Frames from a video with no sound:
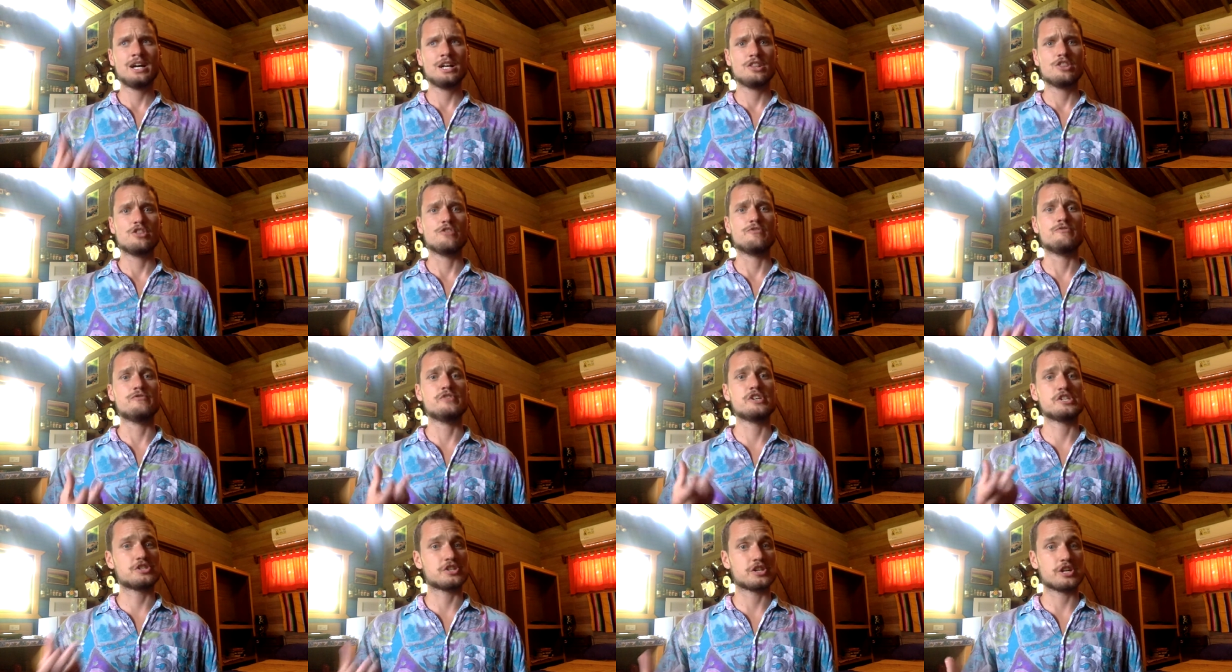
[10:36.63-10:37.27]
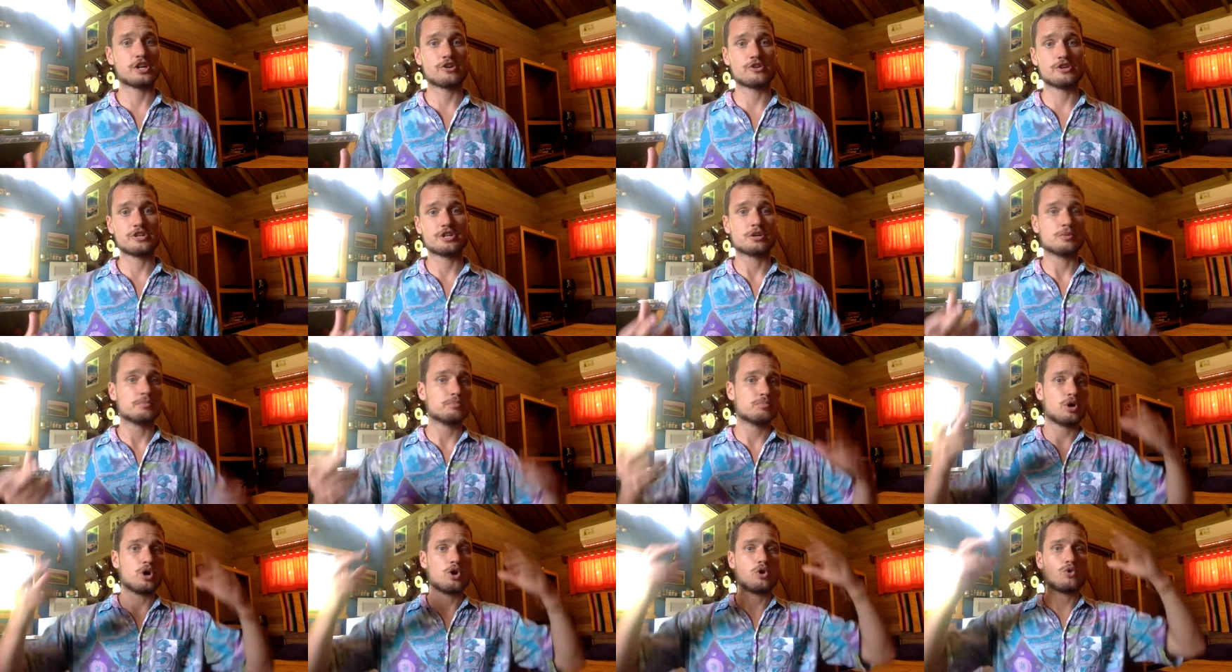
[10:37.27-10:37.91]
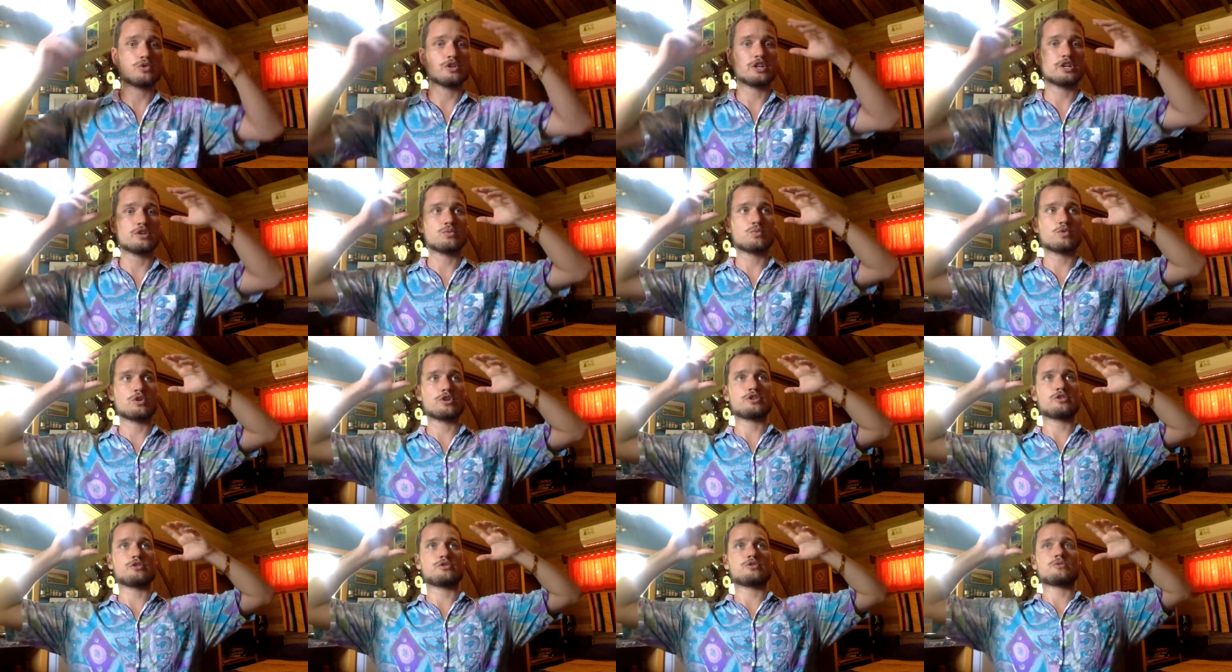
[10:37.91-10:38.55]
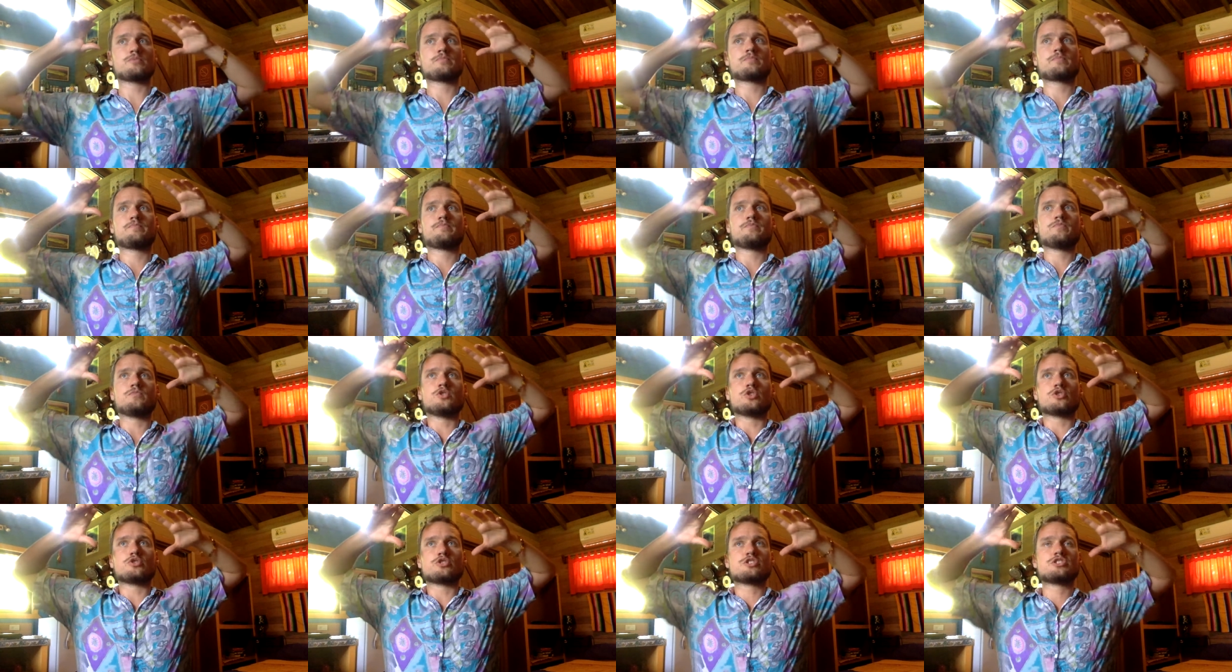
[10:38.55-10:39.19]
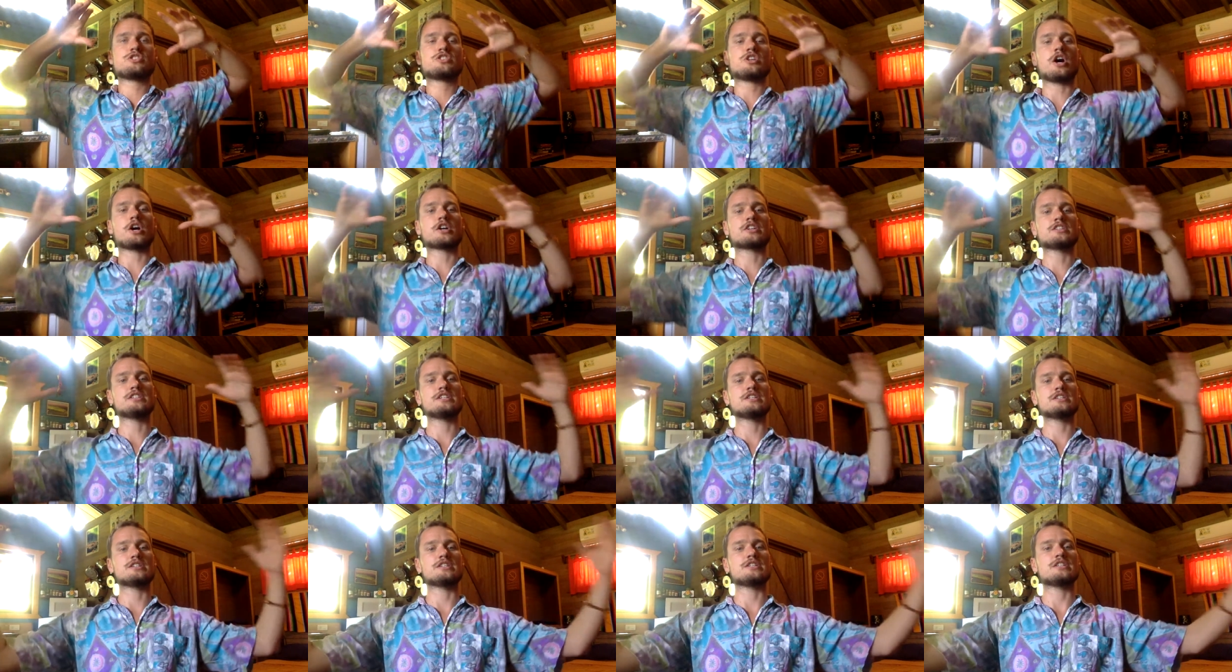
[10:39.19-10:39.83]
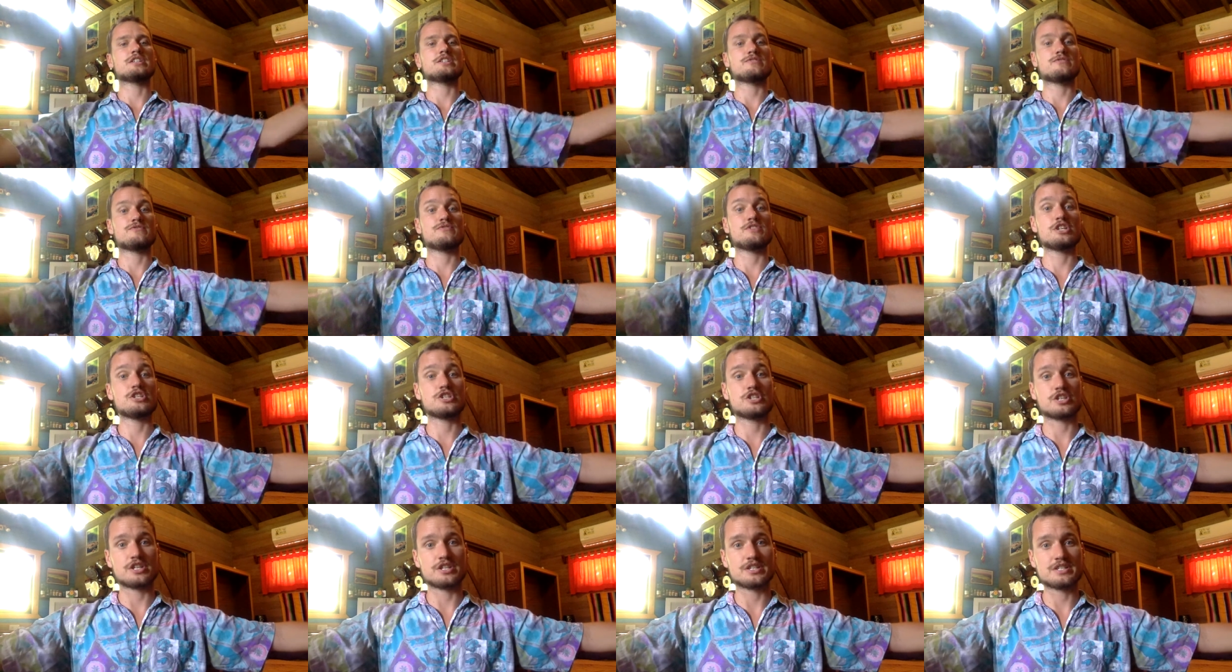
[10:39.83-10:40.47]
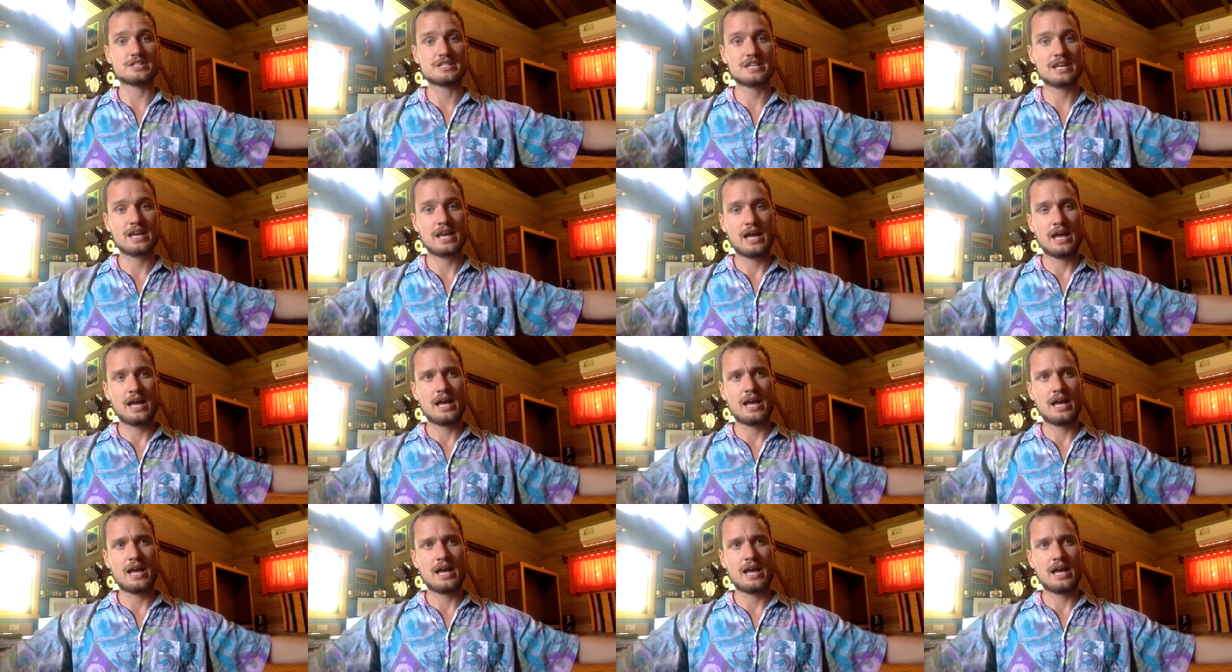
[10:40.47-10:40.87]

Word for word: the visionary component where you're you're sucked into these visions.